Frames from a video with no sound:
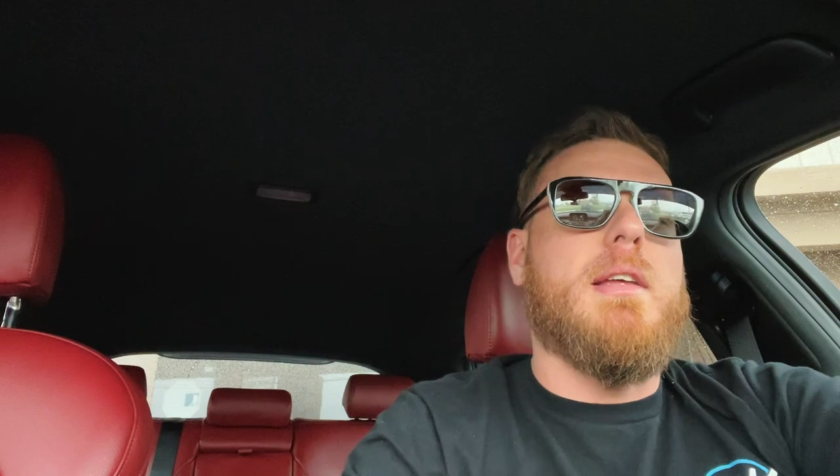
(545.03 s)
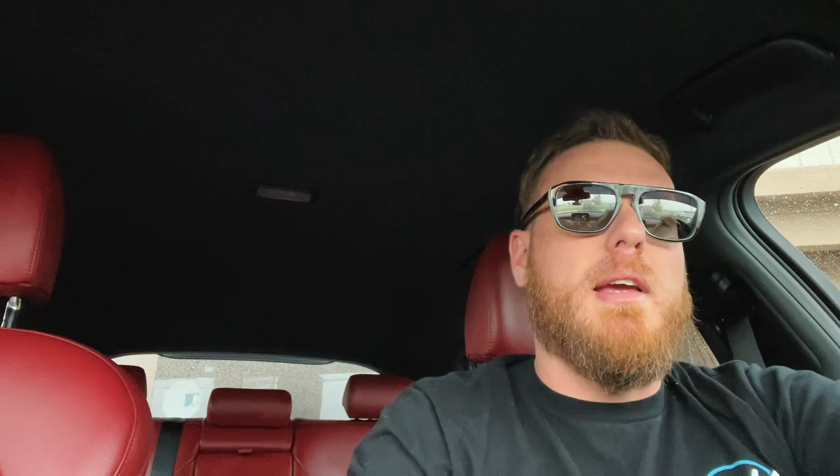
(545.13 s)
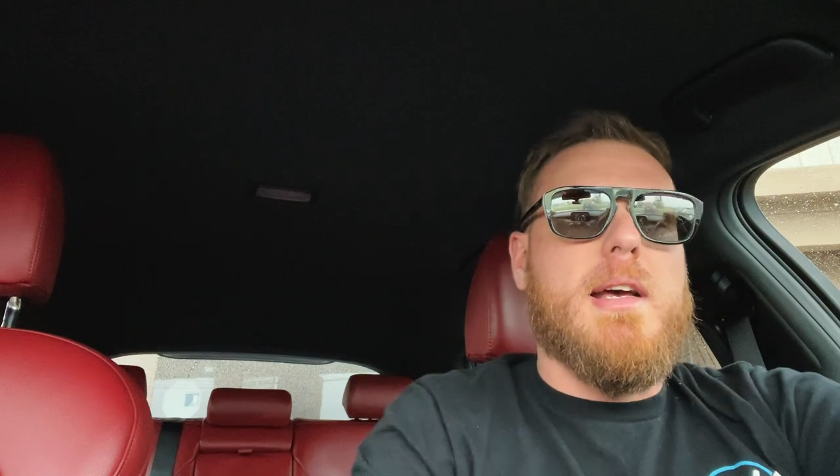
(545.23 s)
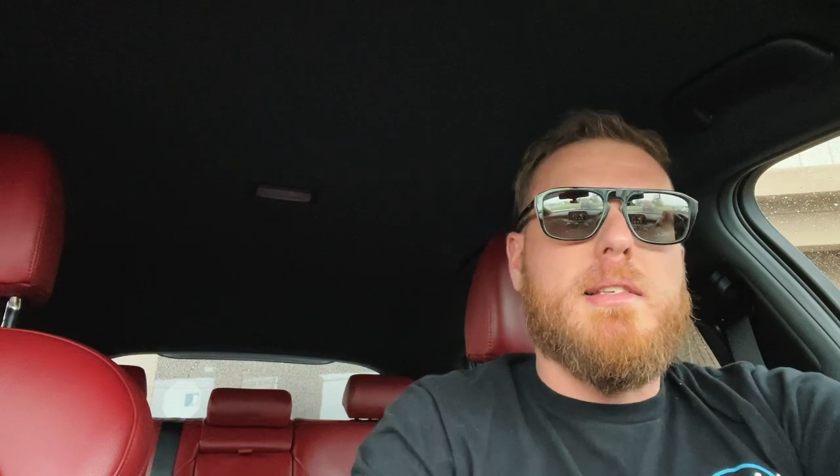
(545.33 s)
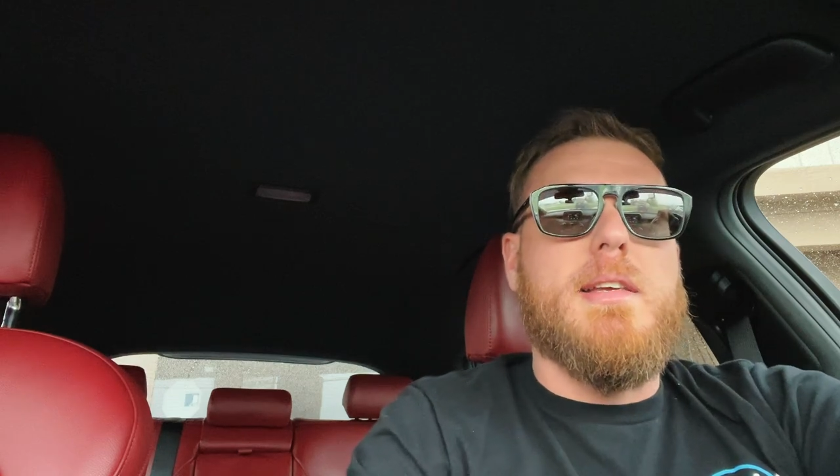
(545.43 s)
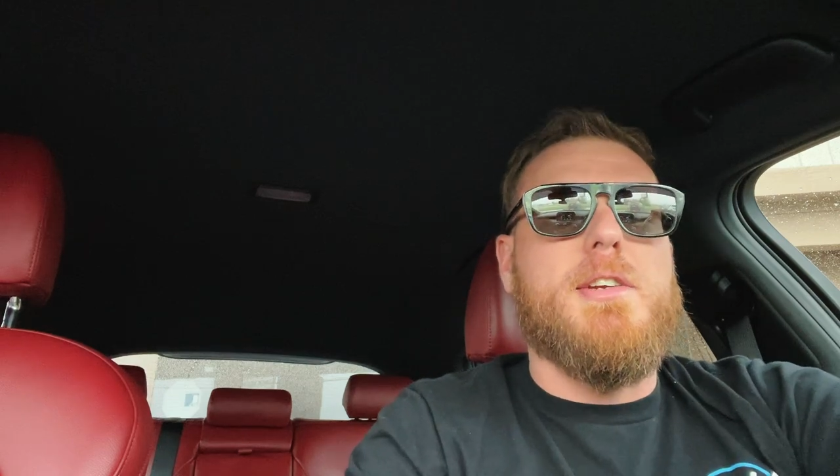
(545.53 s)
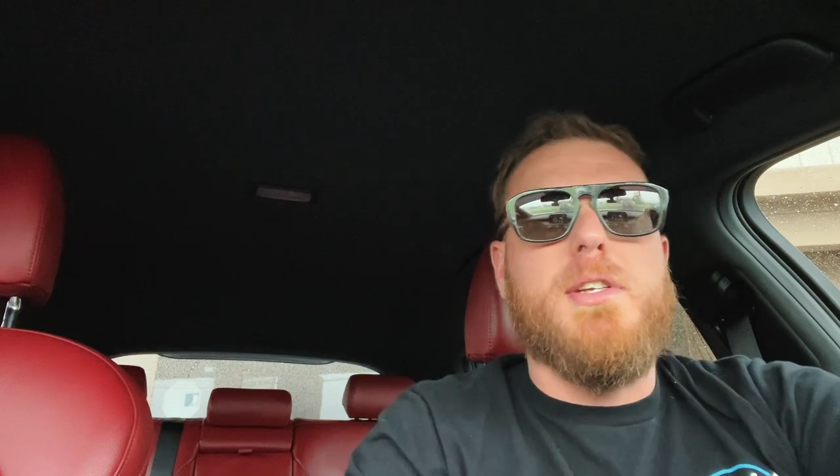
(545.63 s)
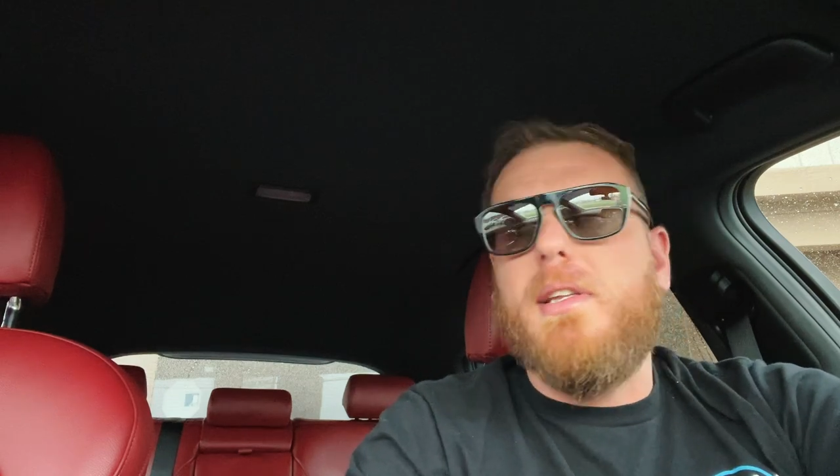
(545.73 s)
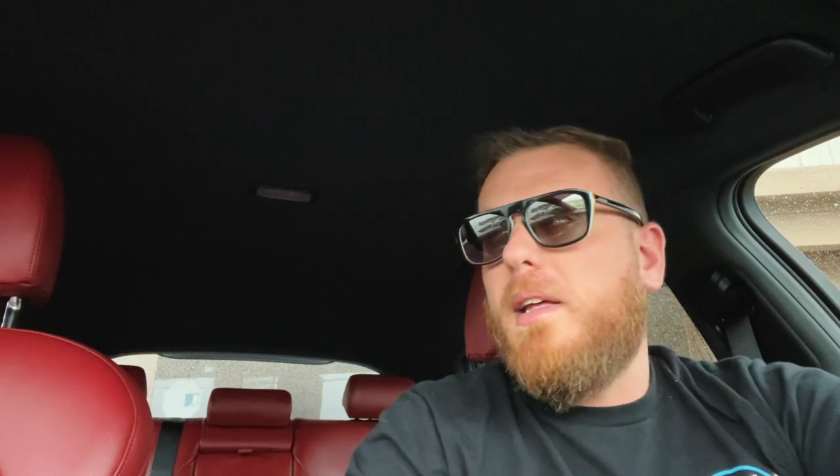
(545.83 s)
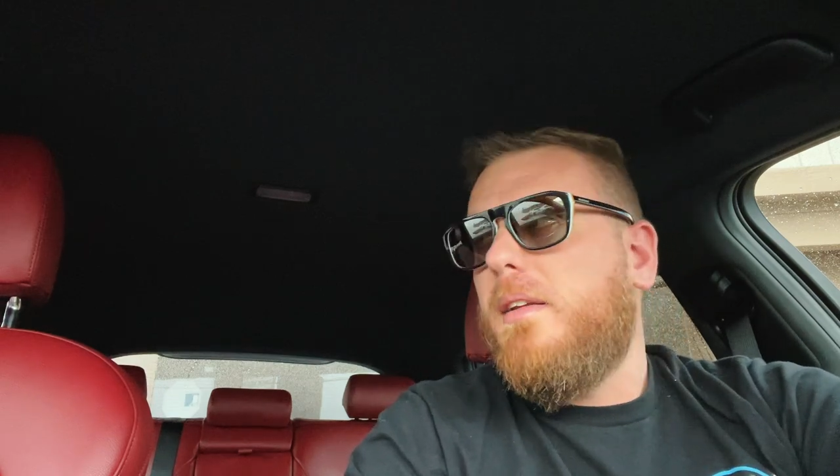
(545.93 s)
the gas
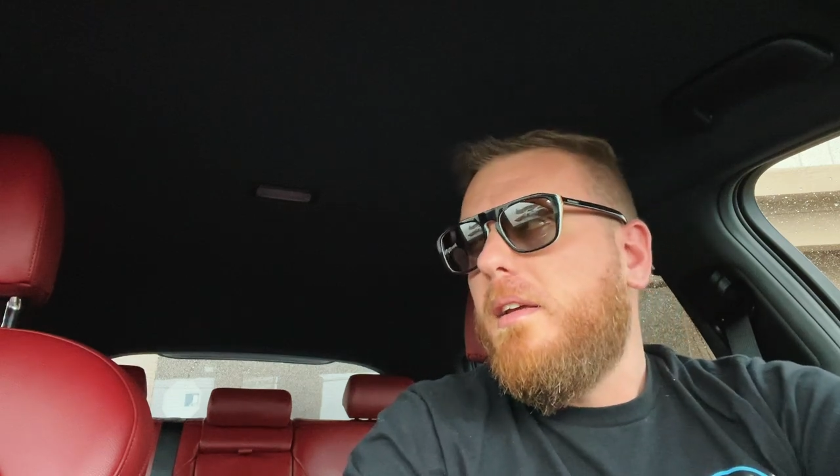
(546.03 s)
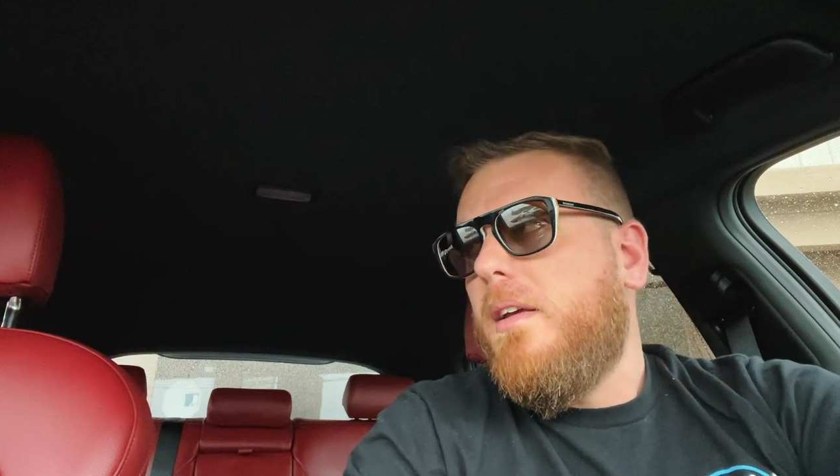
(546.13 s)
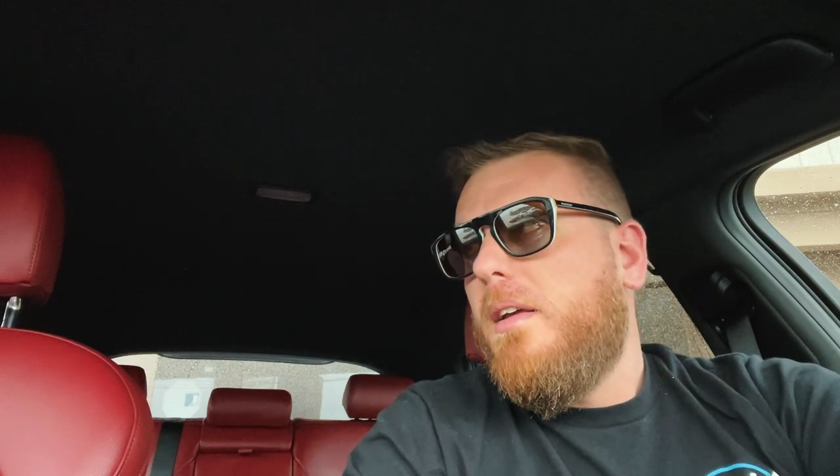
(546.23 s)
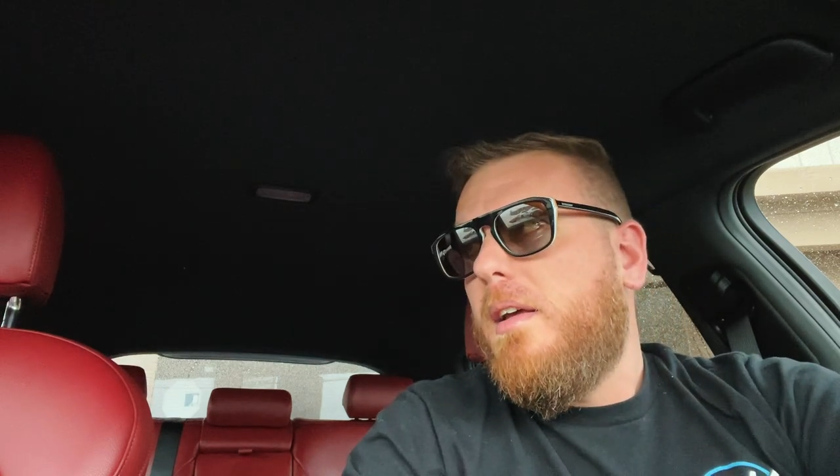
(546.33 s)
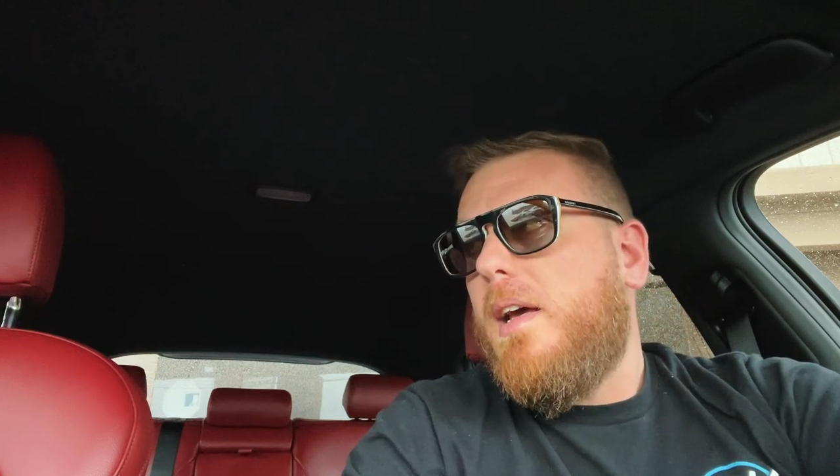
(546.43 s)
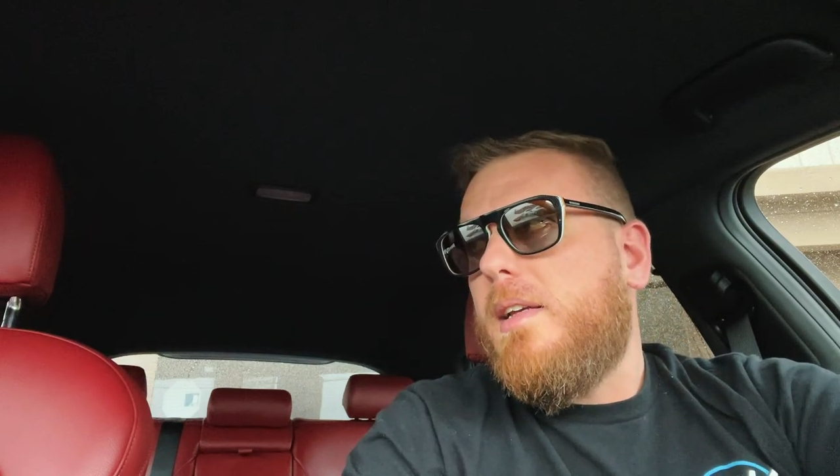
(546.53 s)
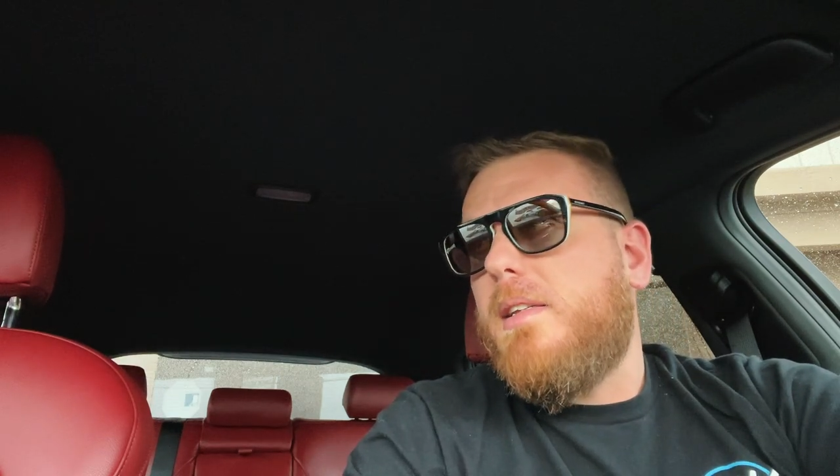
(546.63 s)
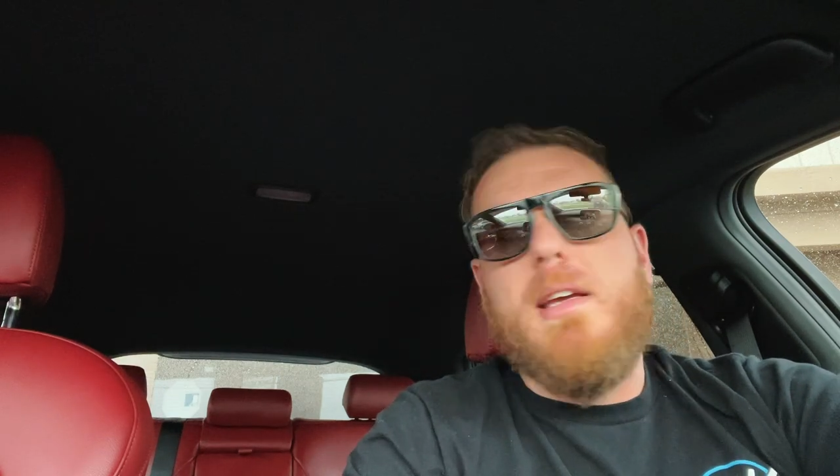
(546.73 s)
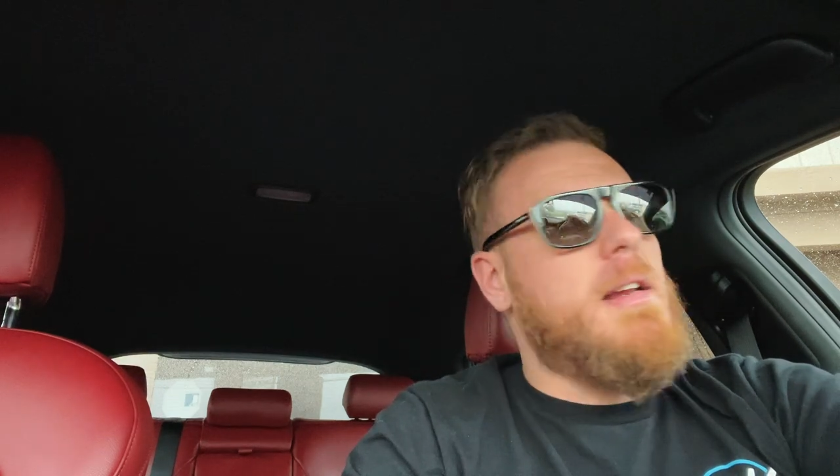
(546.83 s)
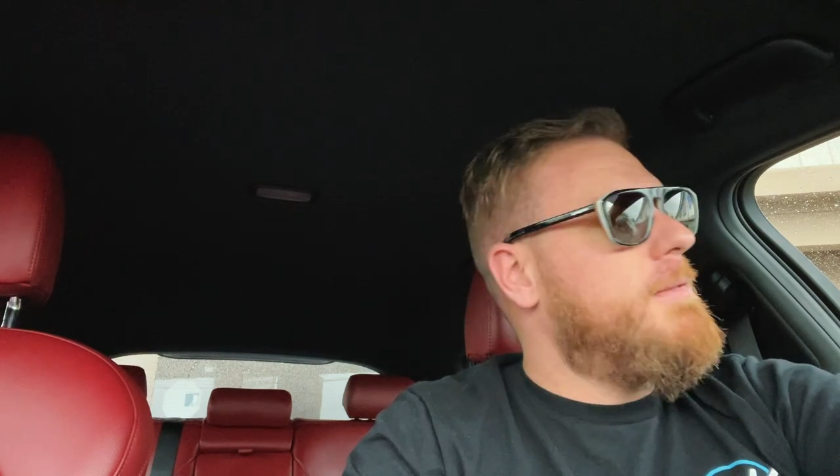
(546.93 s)
station that has
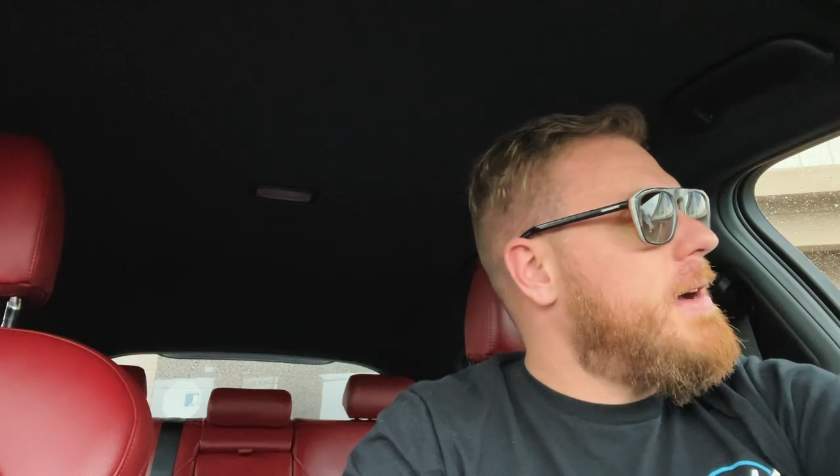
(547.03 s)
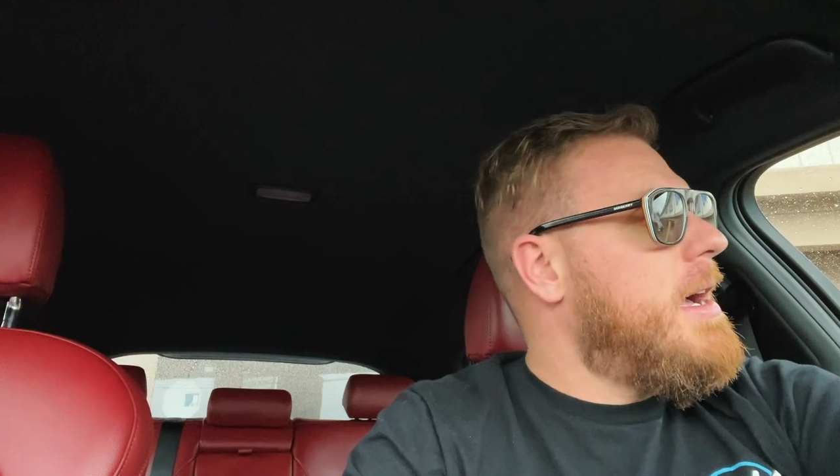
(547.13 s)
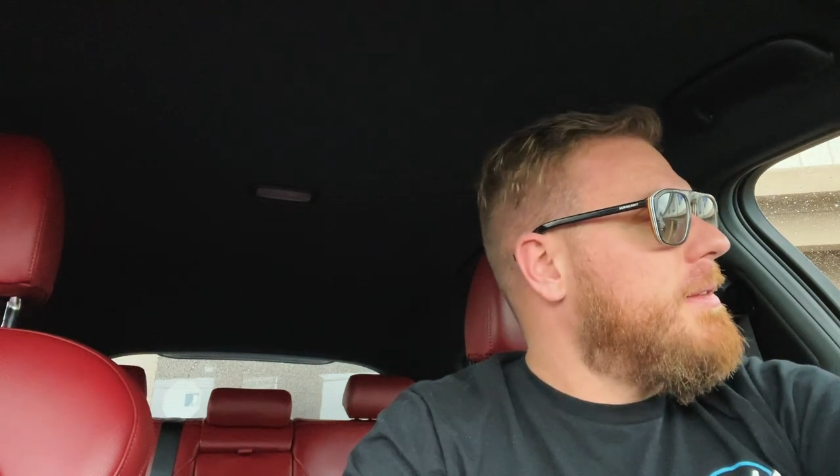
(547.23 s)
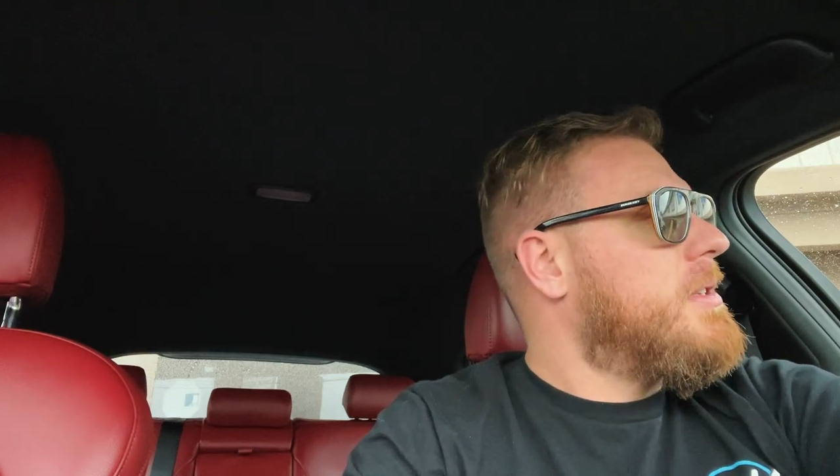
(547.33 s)
E eighty-five.